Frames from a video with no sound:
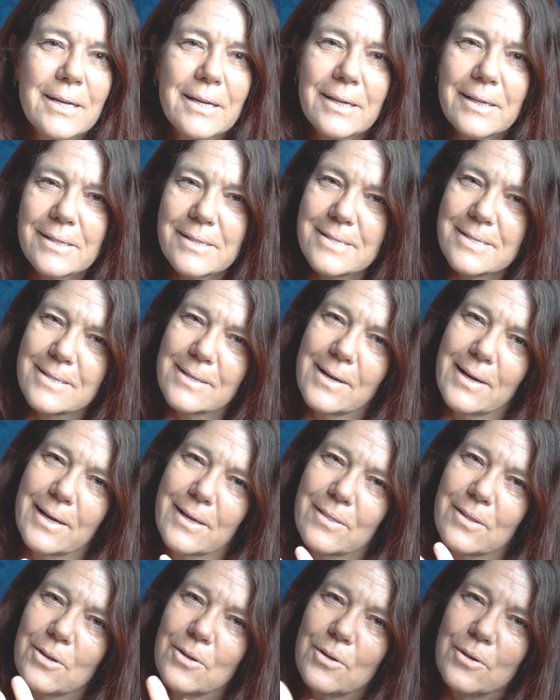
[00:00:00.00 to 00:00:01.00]
It's
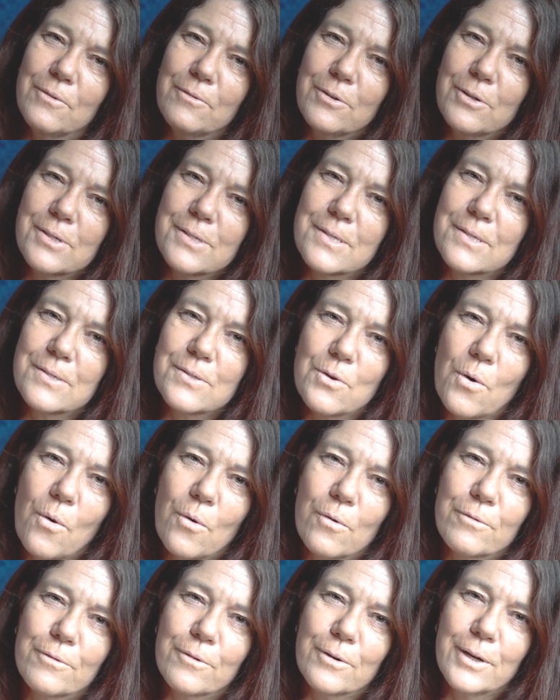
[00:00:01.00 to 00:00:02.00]
like the universe is
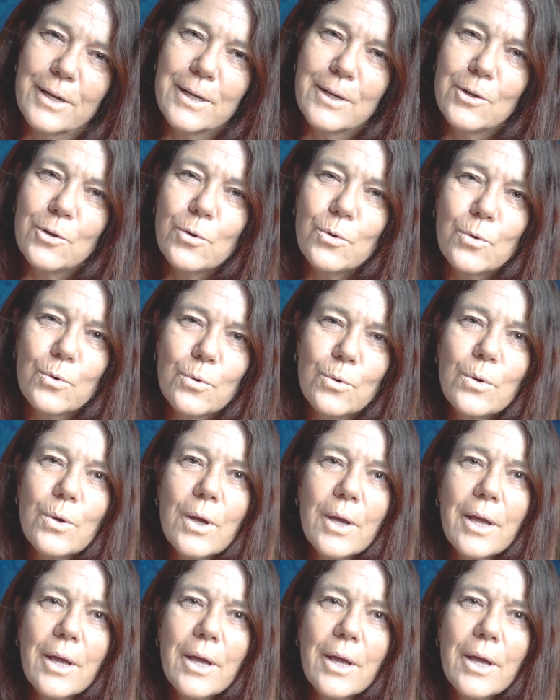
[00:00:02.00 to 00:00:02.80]
offering you